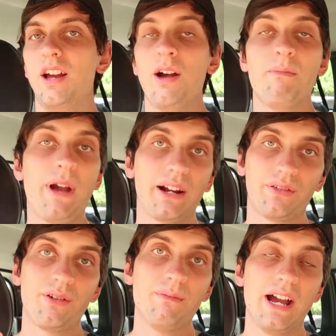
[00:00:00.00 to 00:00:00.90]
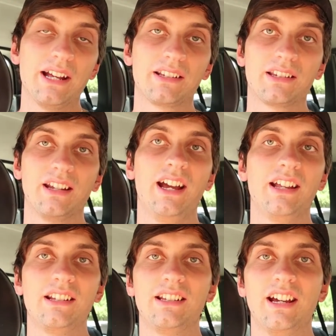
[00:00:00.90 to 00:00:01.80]
I'm back from Matt's,
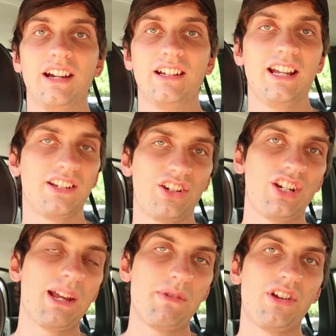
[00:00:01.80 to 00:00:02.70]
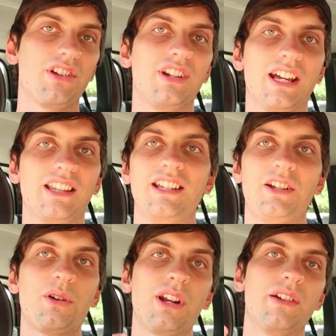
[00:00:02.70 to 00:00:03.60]
and yeah, it's a shame you couldn't get the
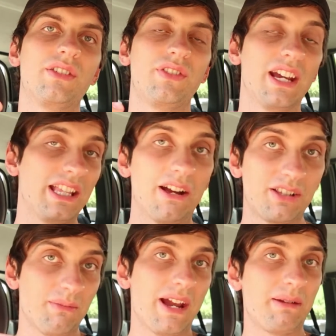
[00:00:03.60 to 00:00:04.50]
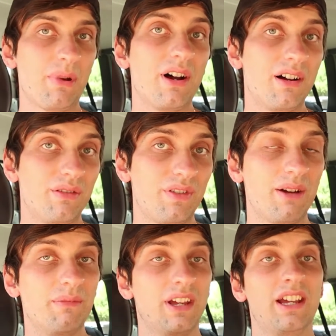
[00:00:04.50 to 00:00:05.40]
coilovers fitted. That was the main part of
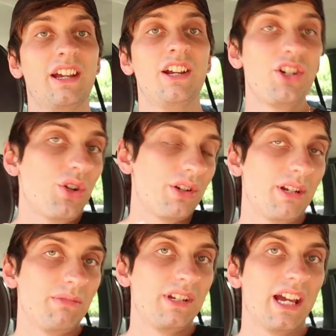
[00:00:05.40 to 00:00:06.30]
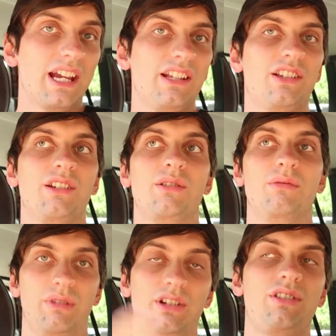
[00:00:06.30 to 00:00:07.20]
joining him today,
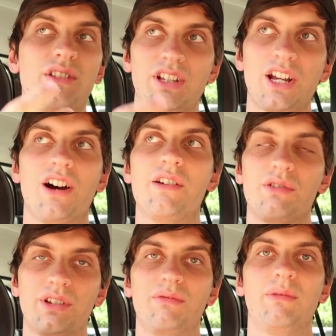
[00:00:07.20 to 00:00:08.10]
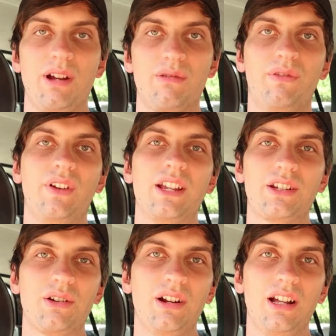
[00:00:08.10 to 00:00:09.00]
to introduce the car and also help fit
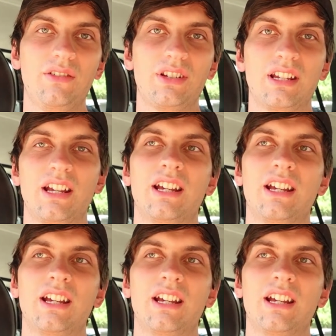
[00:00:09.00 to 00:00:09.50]
his coilovers.